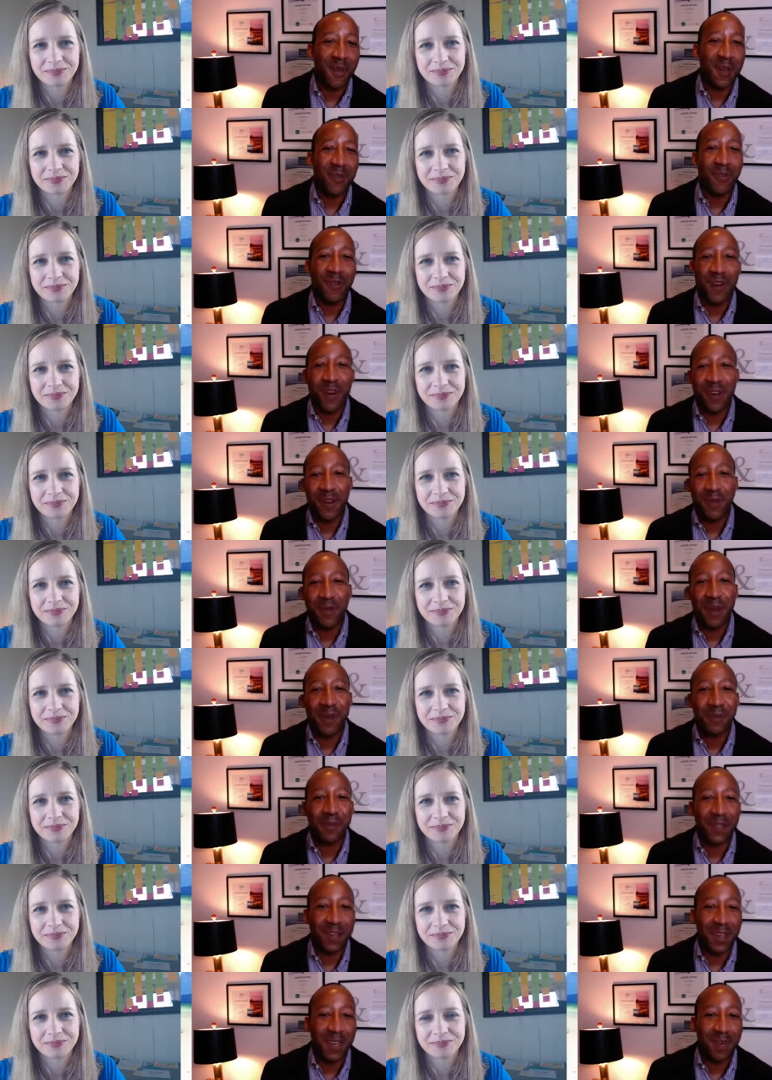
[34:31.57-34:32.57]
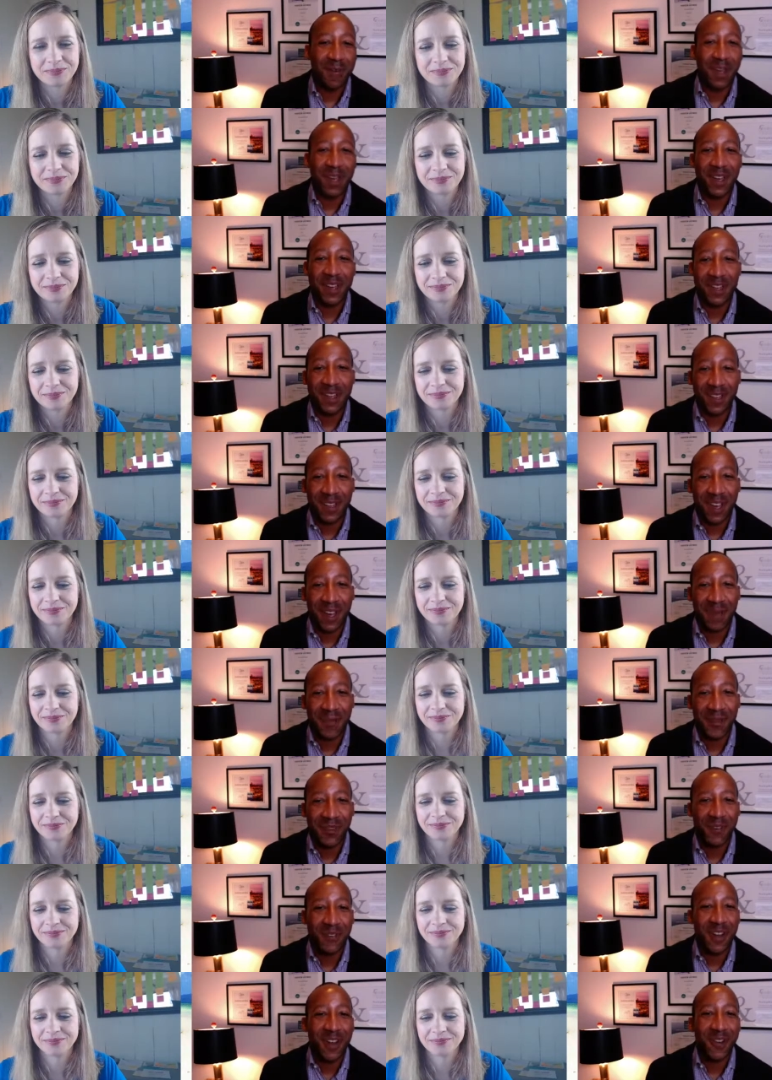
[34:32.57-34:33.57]
Speaker 1: by water, by plane, by
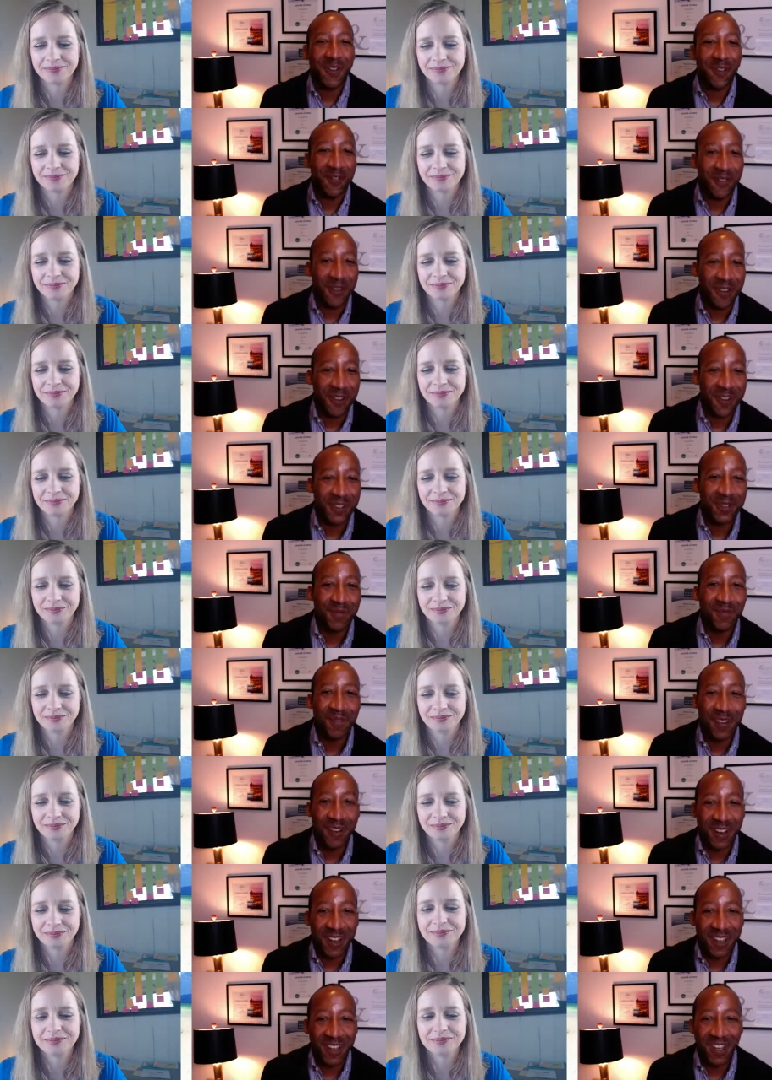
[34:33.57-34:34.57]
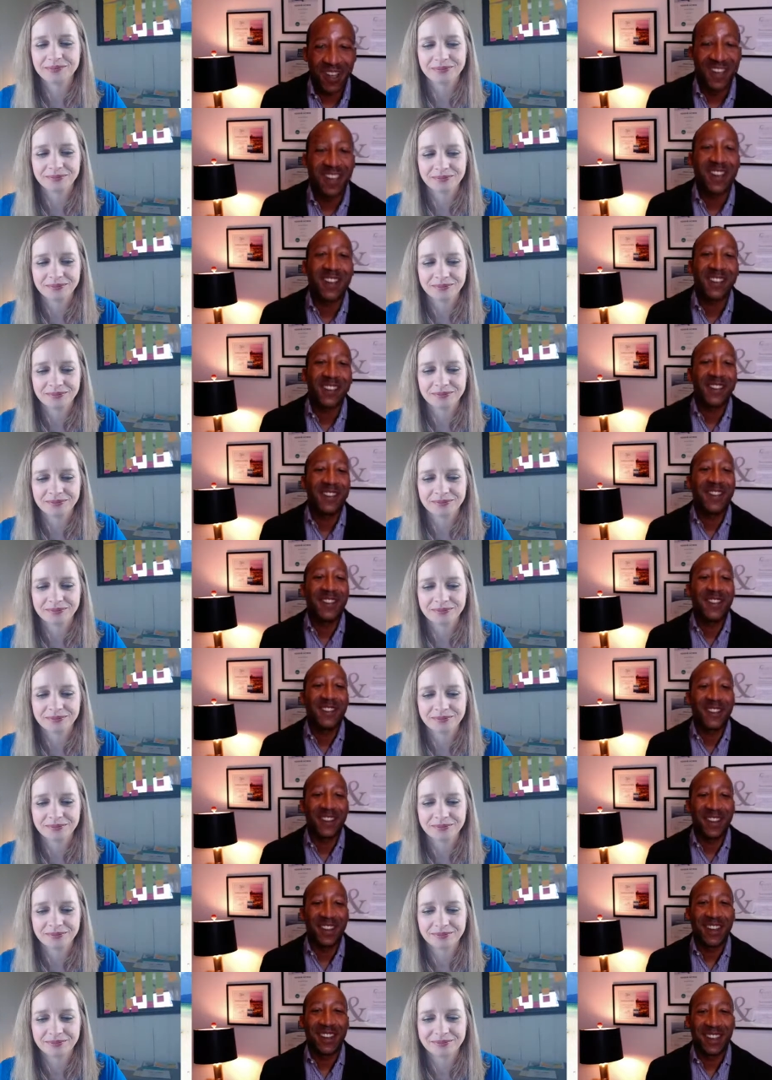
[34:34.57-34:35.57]
helicopter, on a horse, walking. So,
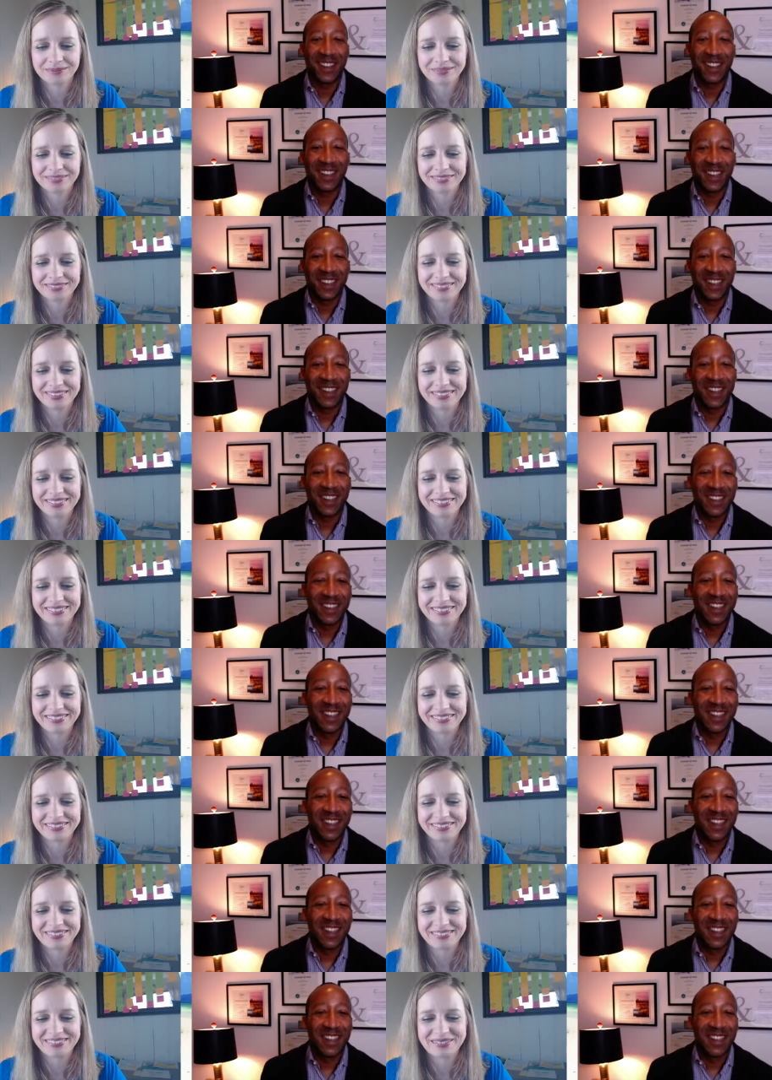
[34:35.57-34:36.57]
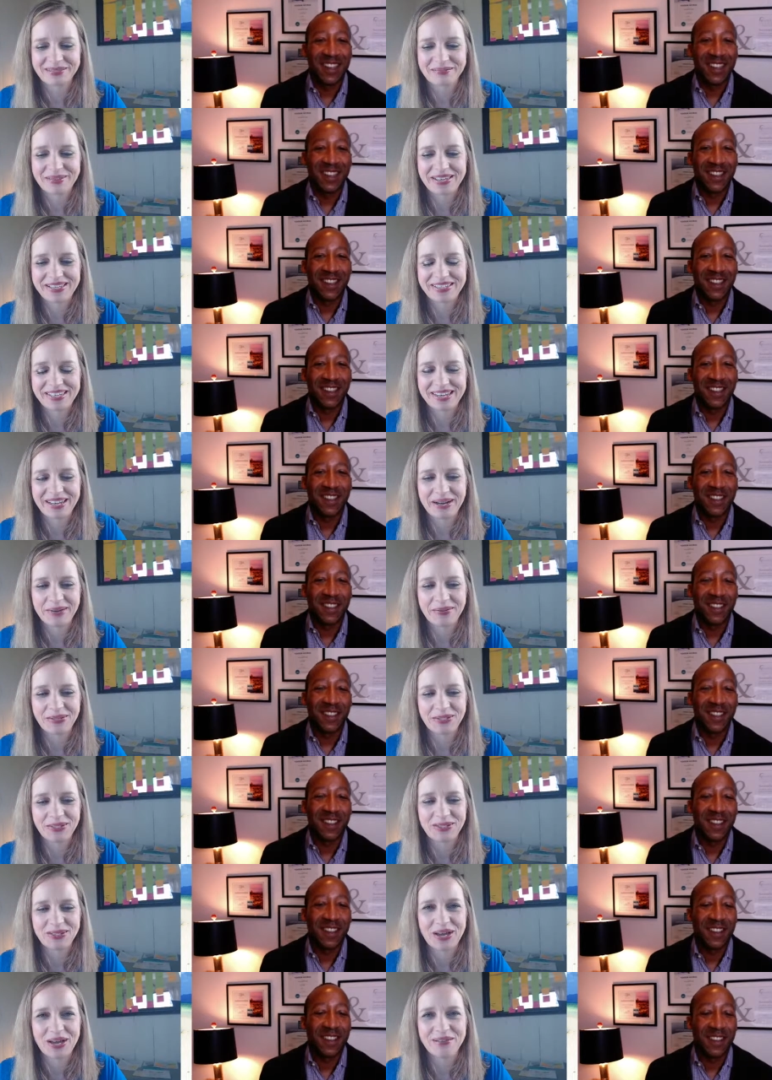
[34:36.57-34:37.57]
Speaker 2: yeah, amazing. And I'm
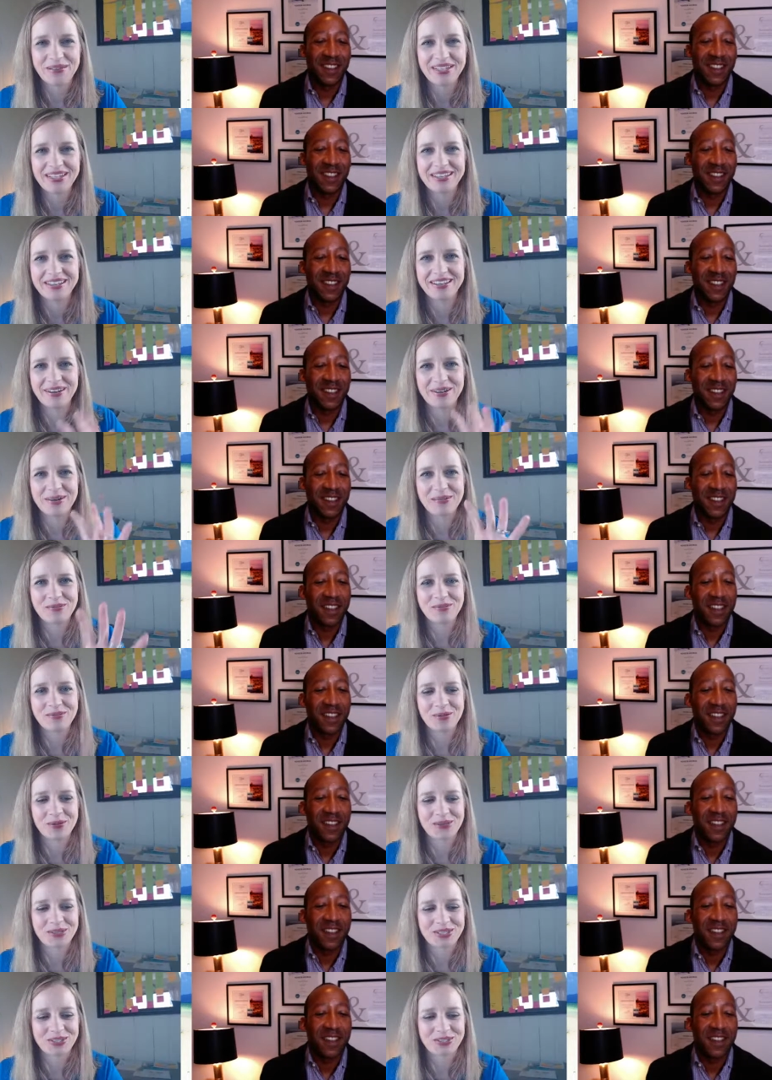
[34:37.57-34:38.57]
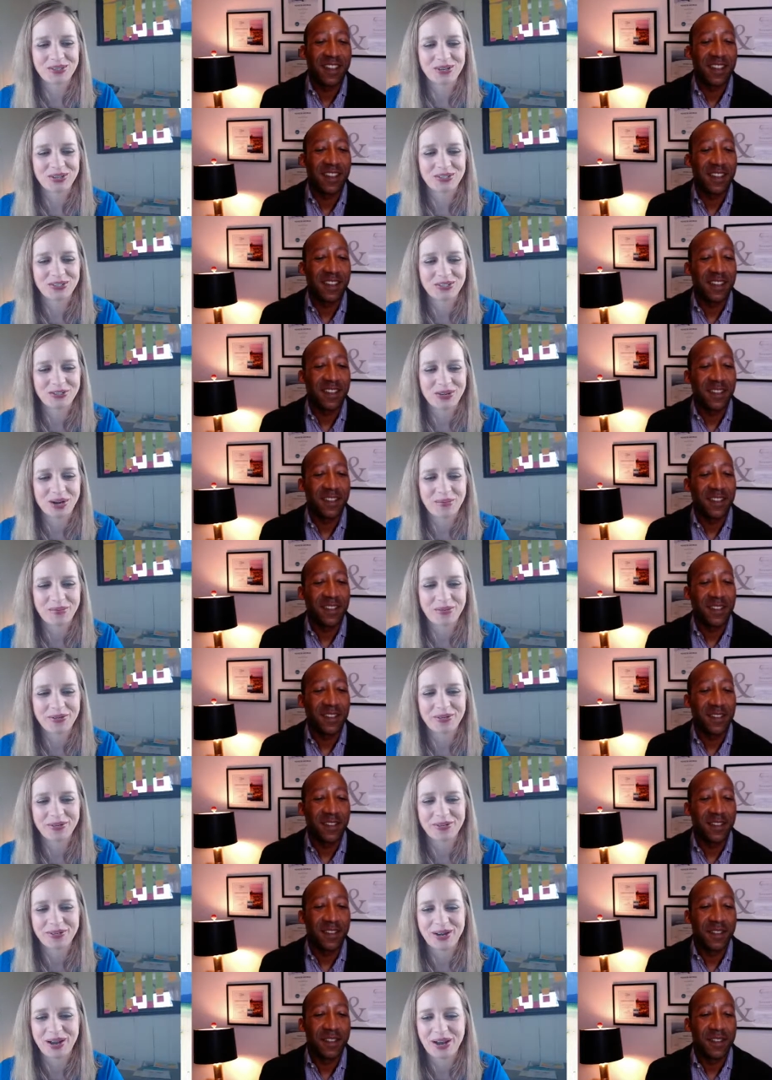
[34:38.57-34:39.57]
just loving, um, folks, as you guys are
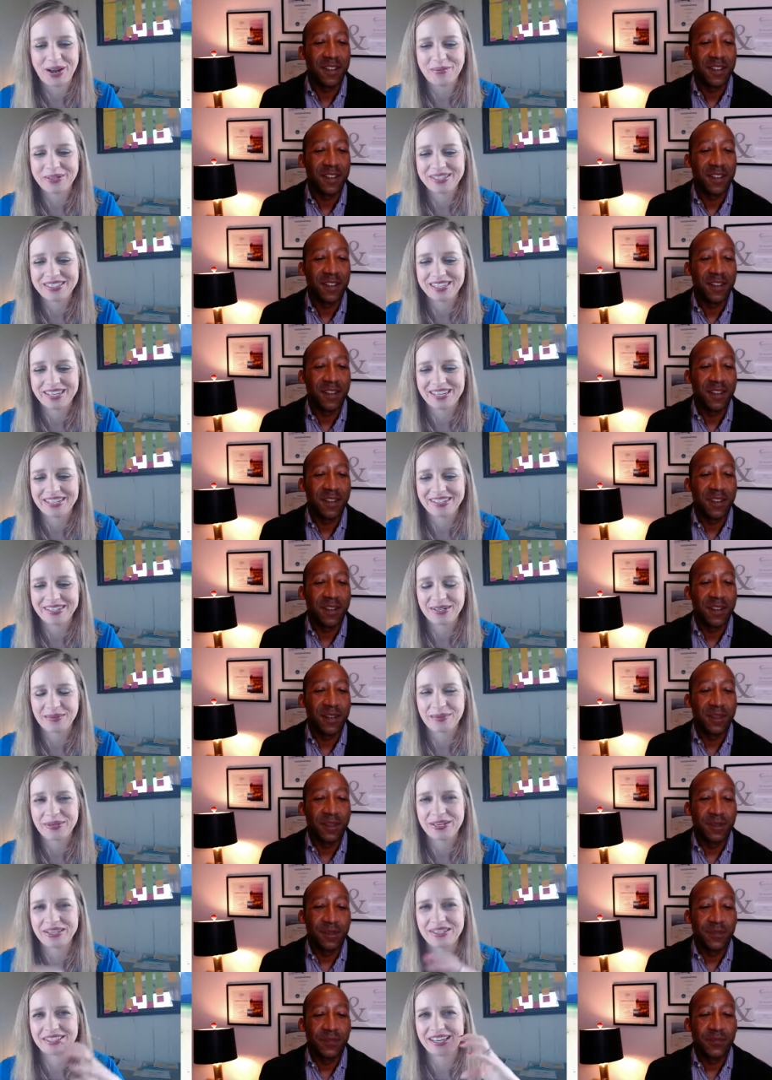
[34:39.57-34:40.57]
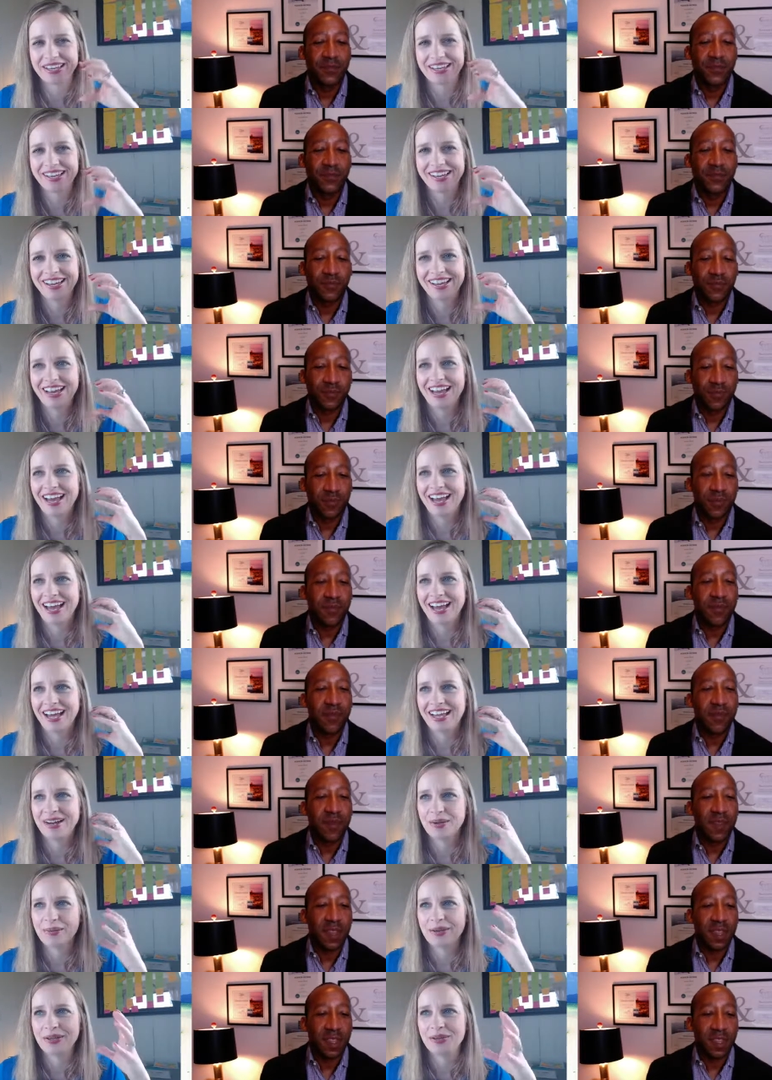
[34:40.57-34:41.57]
dropping your comments on here because I,
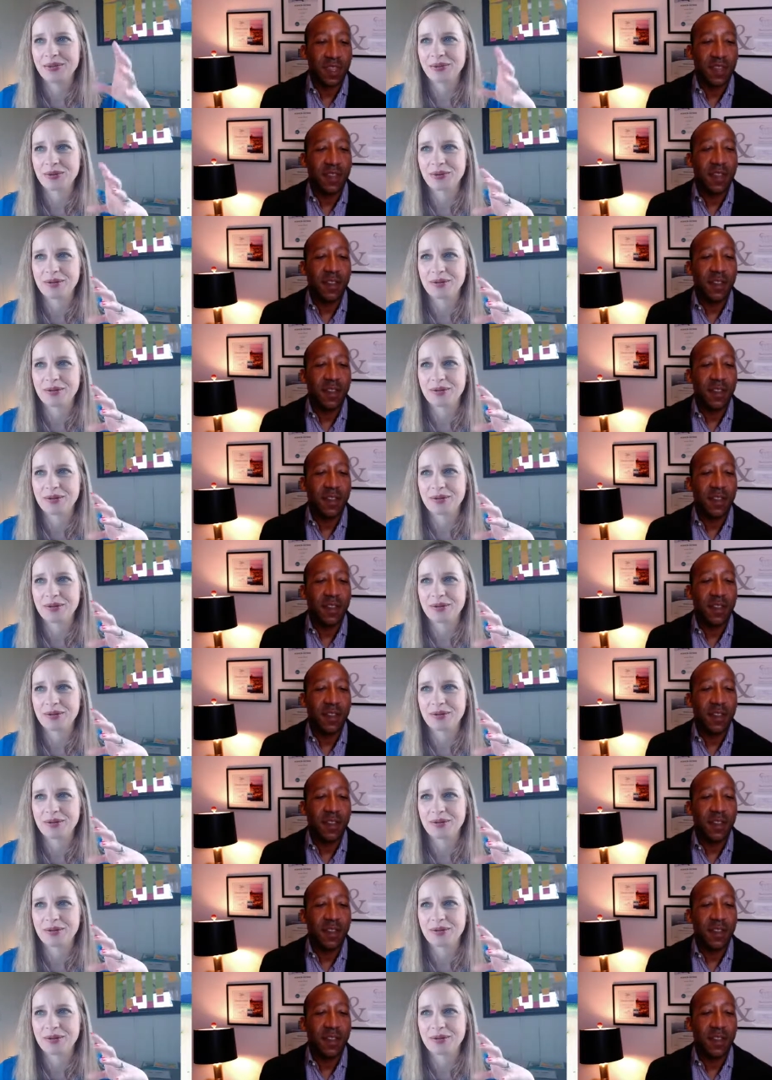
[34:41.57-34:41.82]
I don't know about you,